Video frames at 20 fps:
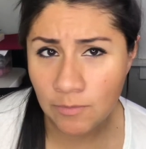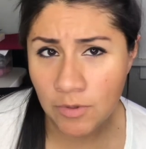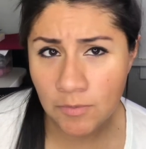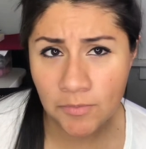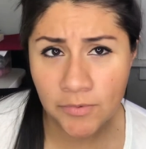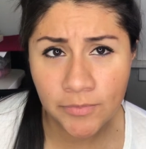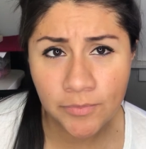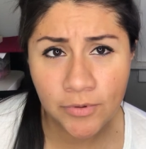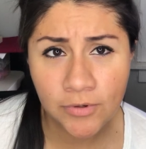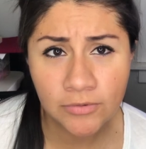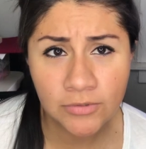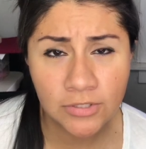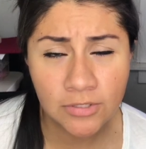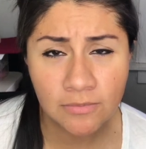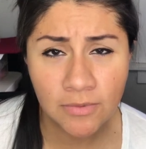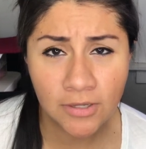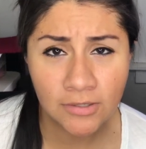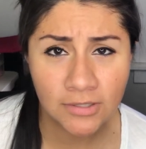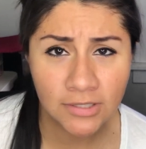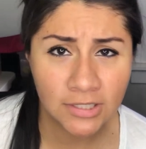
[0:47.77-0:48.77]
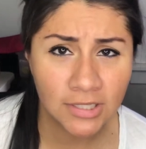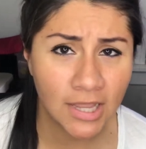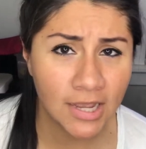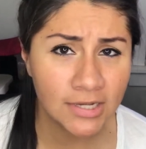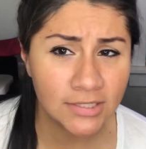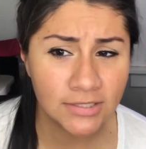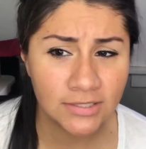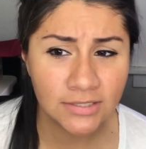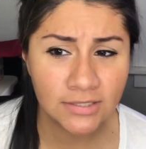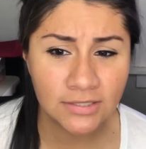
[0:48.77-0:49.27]
People post about
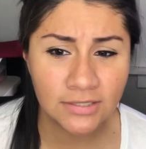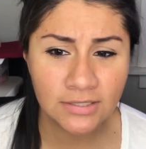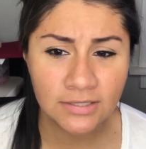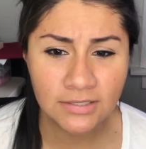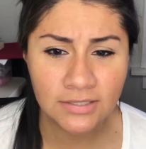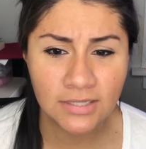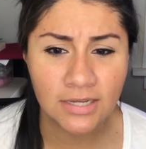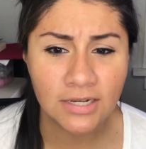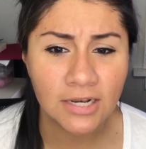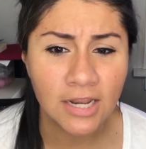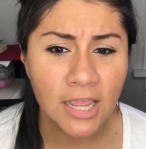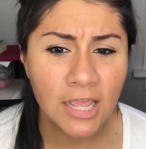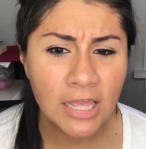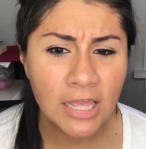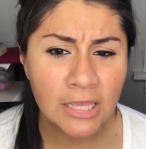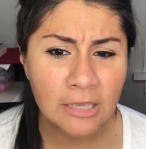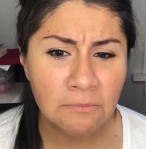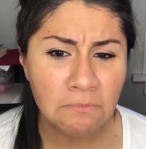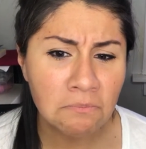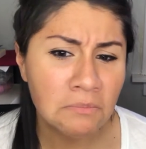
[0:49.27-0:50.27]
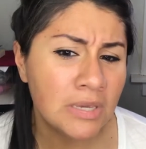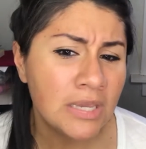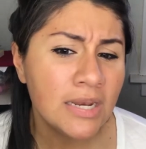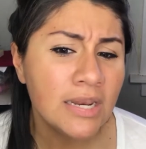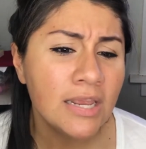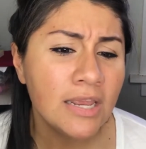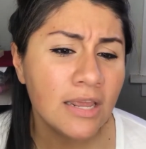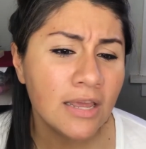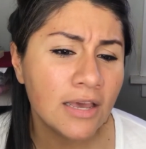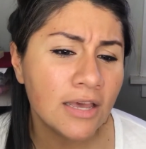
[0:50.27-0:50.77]
classes and
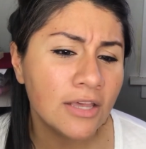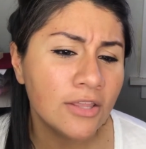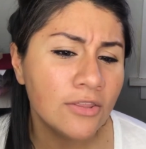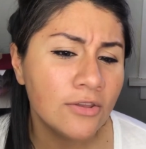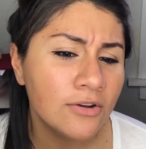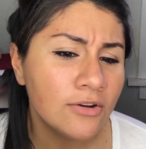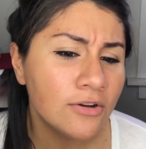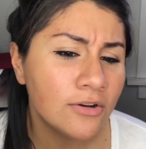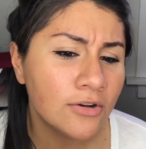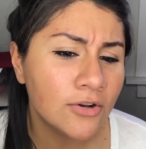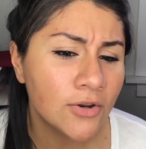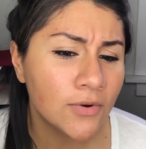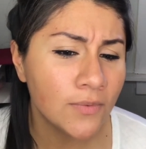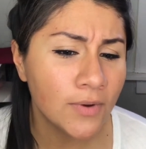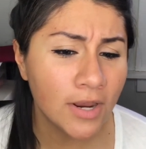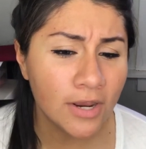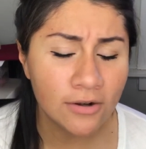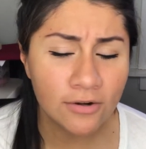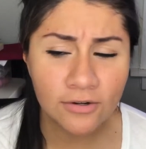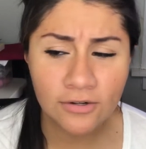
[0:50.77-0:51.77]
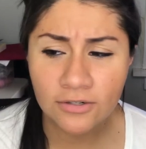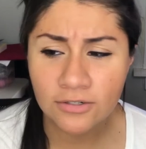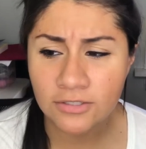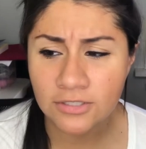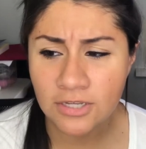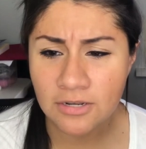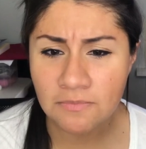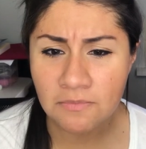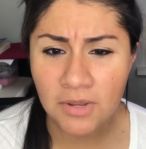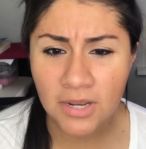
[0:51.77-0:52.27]
meeting other
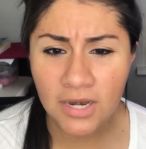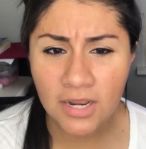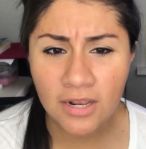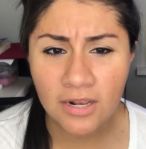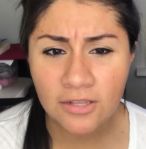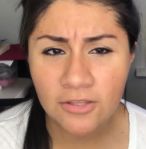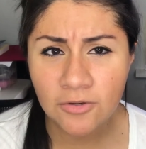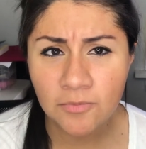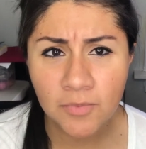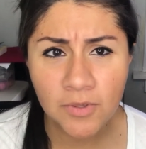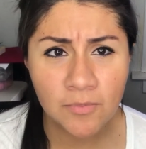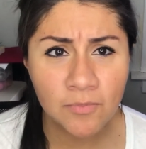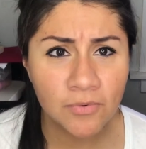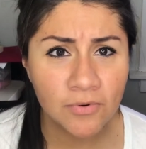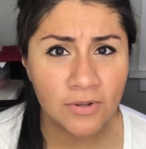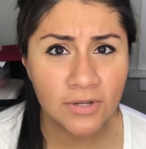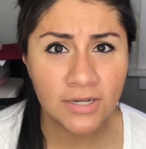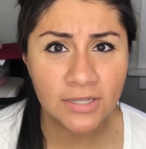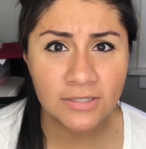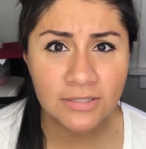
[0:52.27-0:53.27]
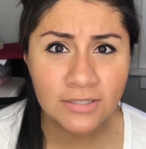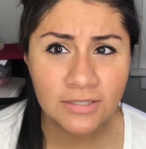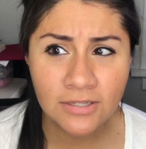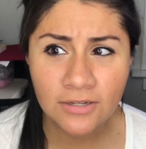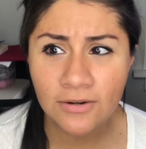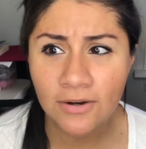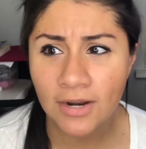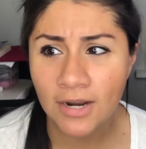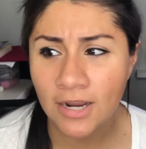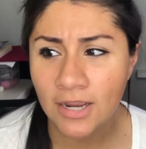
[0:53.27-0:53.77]
creators and meeting other people on
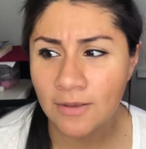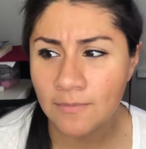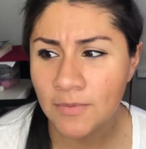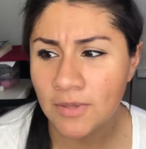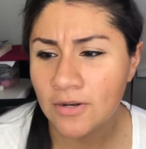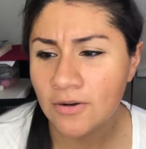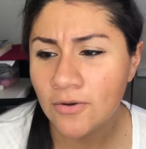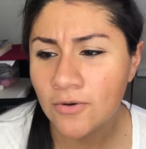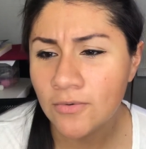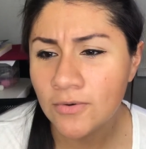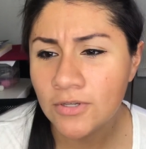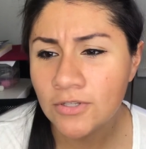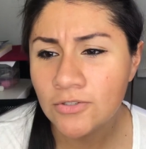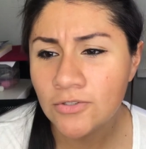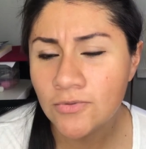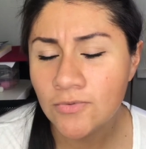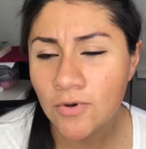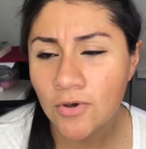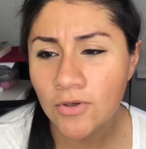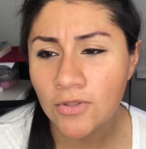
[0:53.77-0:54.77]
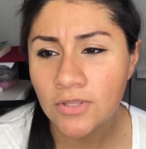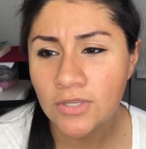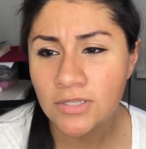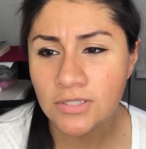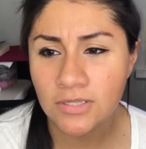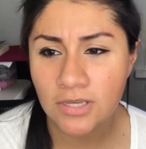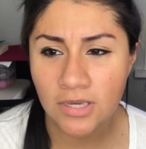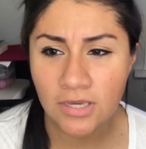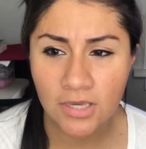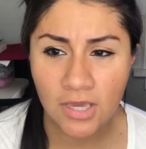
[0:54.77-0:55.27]
Instagram and going to all
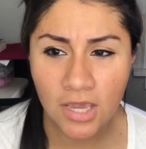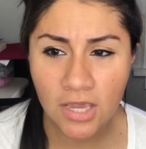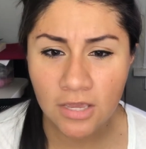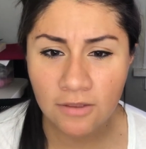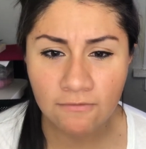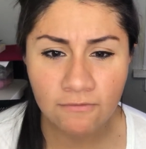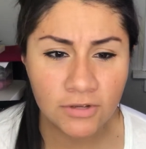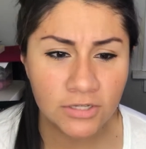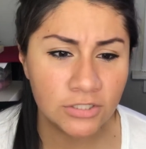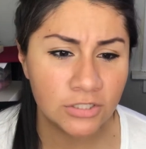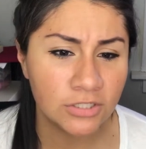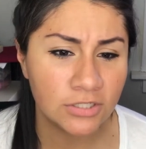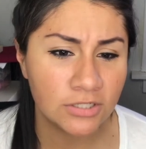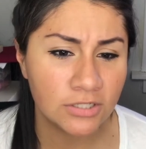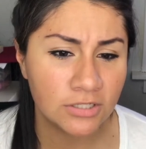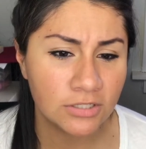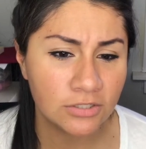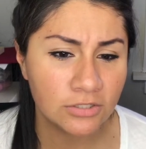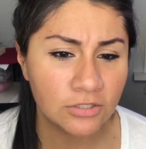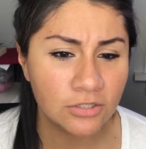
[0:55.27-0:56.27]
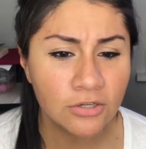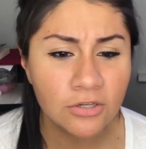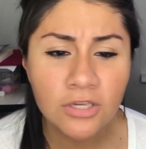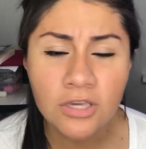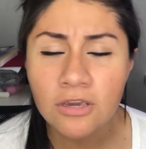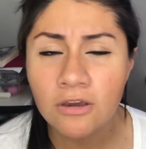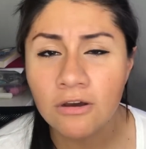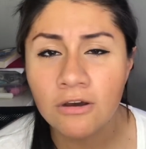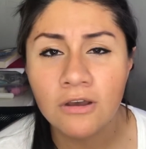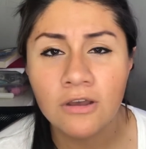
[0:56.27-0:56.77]
these like cake conventions,
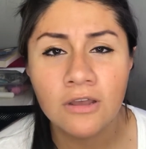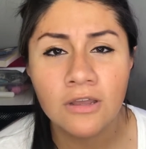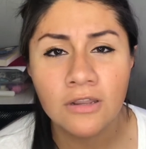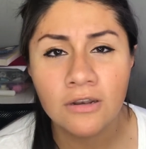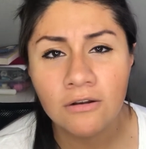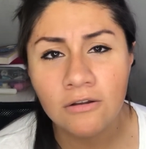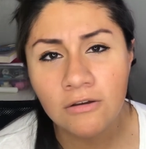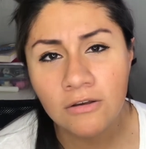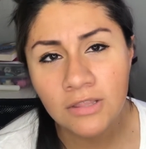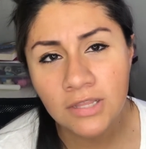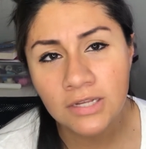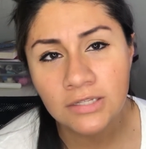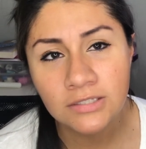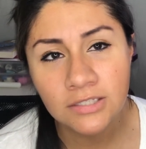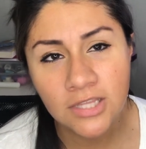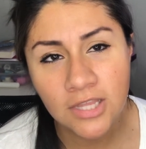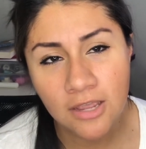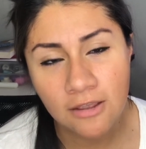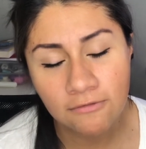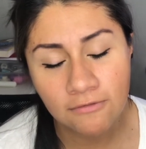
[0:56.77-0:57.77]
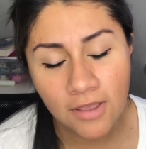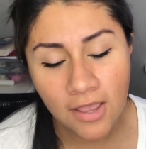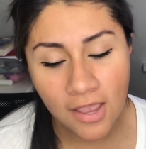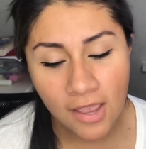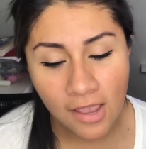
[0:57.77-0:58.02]
cookie con, all that stuff.